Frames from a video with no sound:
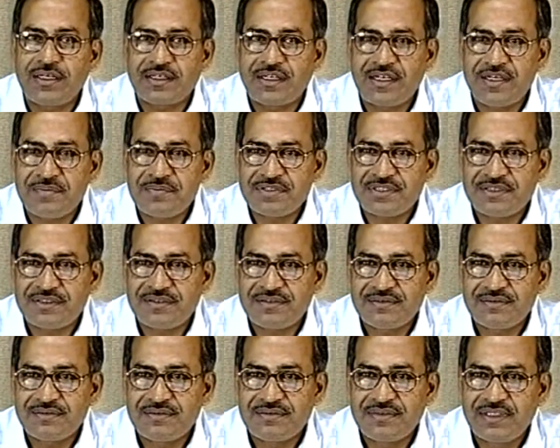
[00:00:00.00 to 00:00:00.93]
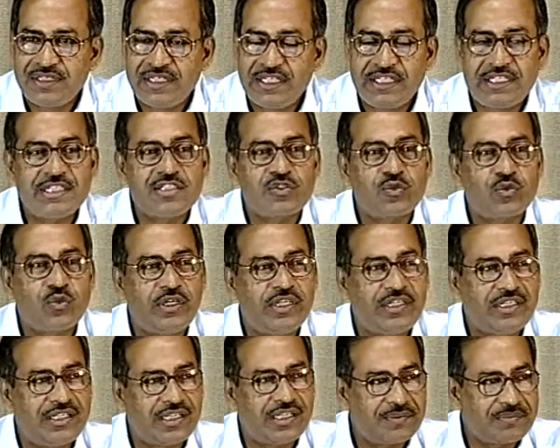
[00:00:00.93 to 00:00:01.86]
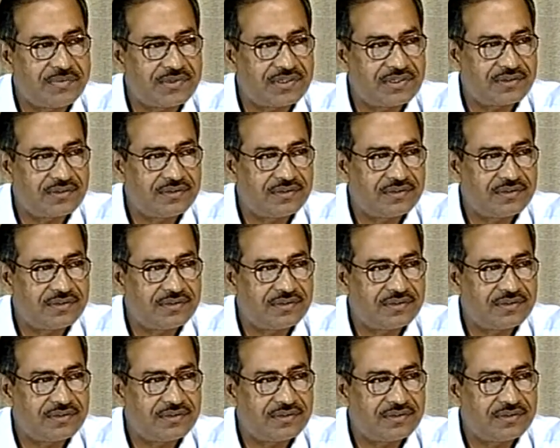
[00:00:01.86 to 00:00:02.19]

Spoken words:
comes? It is through interrupts.